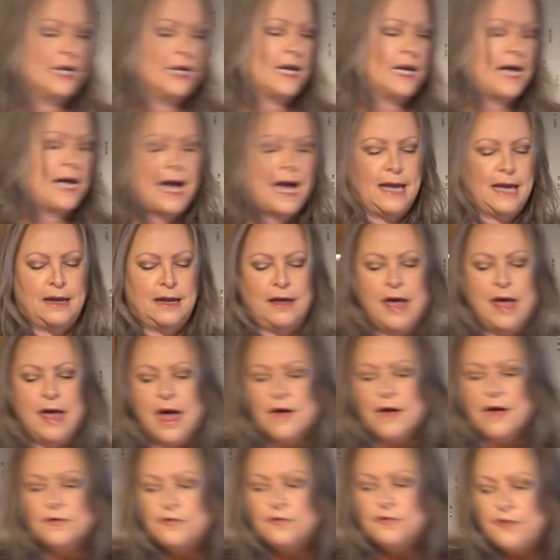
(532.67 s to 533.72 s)
kind
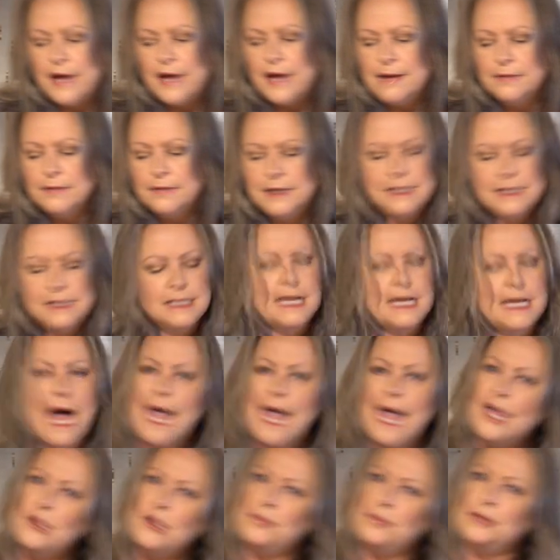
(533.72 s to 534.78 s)
of family
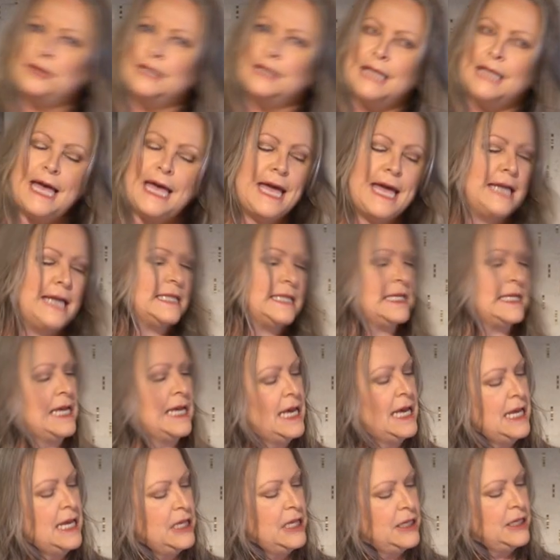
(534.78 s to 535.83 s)
style plate.
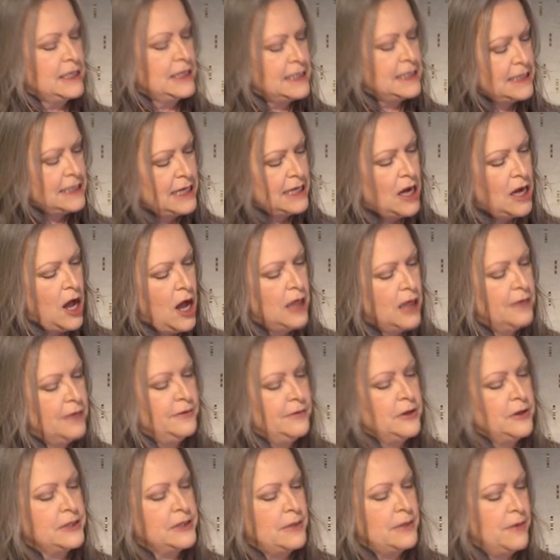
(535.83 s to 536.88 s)
You can see all of
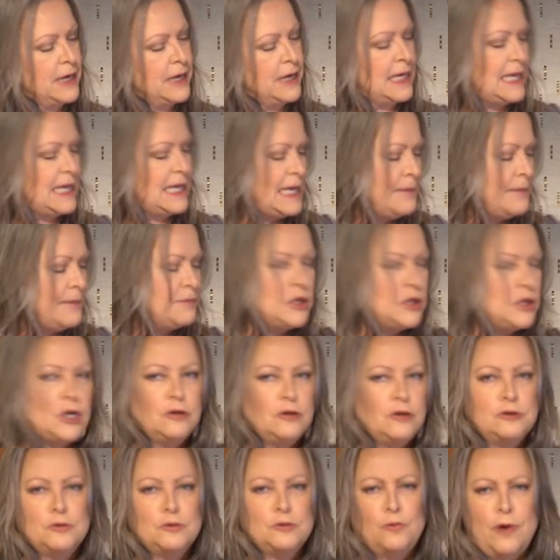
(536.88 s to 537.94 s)
those. I wanna keep
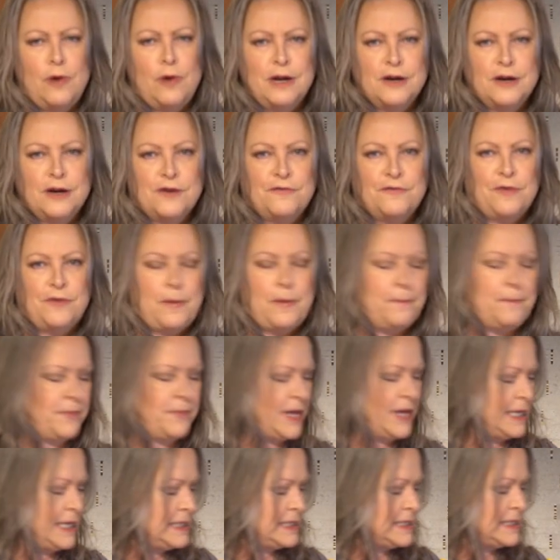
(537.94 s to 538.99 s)
those wonderful
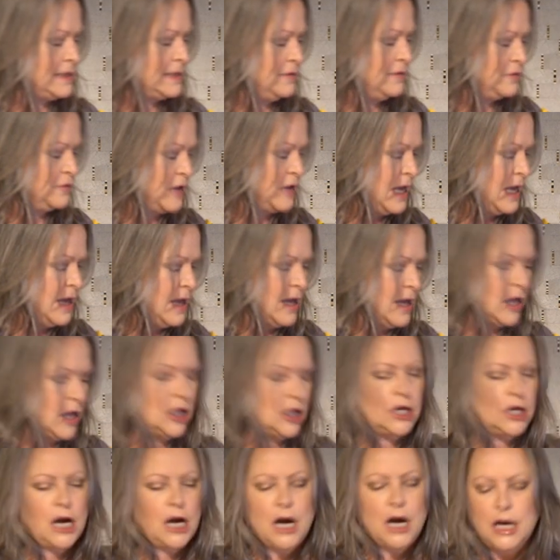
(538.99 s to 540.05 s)
bits of
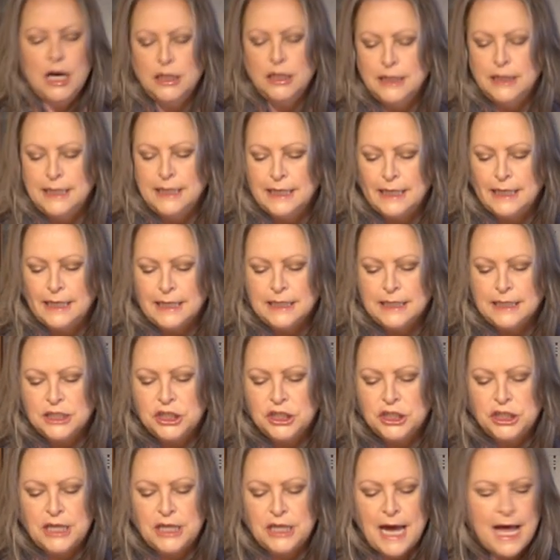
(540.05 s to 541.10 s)
garlic and
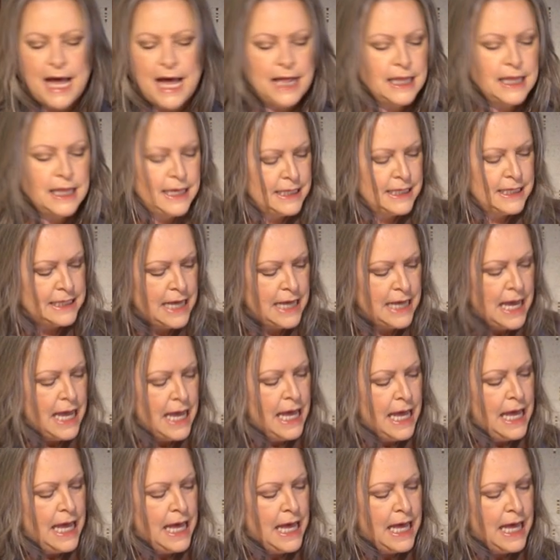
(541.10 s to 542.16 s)
shallot
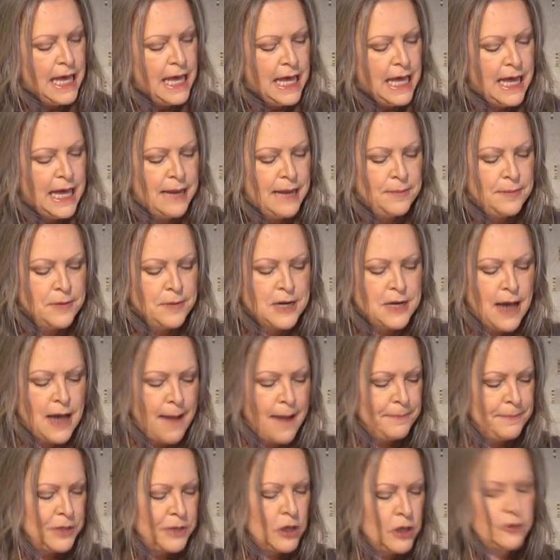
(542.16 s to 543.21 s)
and
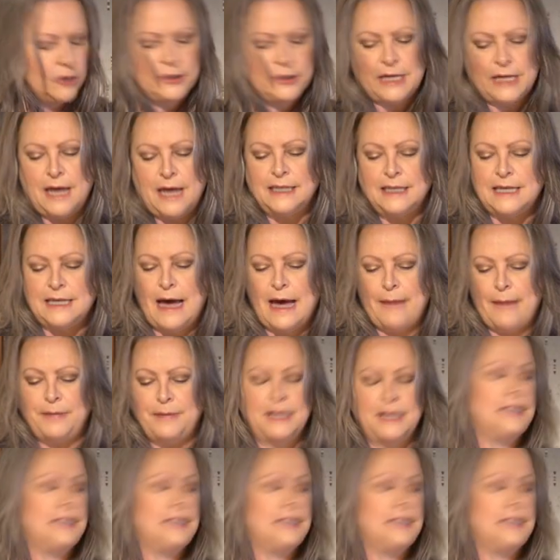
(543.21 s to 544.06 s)
top those on top of